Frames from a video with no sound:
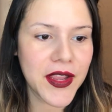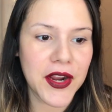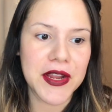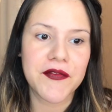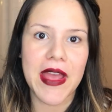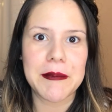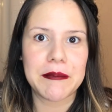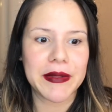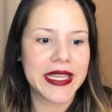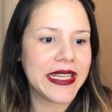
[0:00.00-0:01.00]
Very
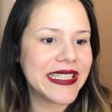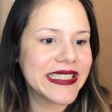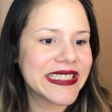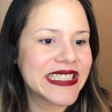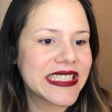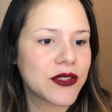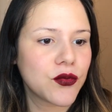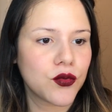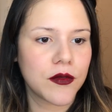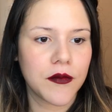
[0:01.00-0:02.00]
vampy,
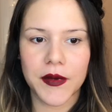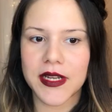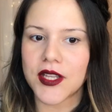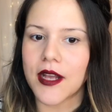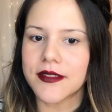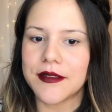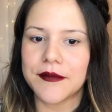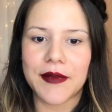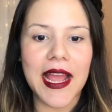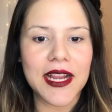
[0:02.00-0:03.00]
but it's awesome.
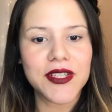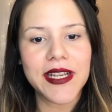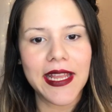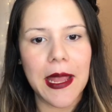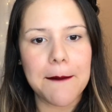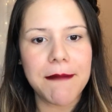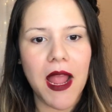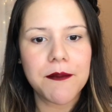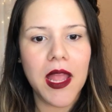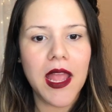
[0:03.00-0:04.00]
I actually like it.
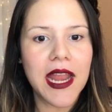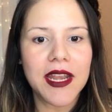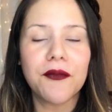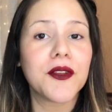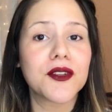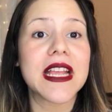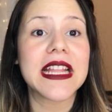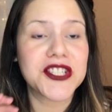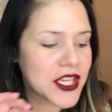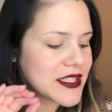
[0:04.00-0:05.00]
And it feels,
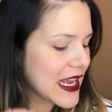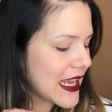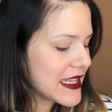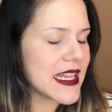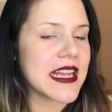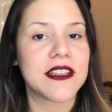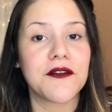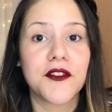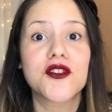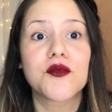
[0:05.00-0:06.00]
just like it says, it
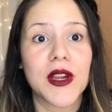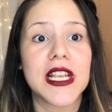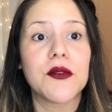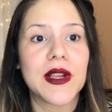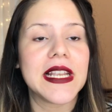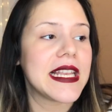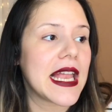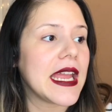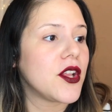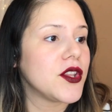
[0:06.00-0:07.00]
feels really, really
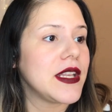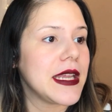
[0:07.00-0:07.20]
light on the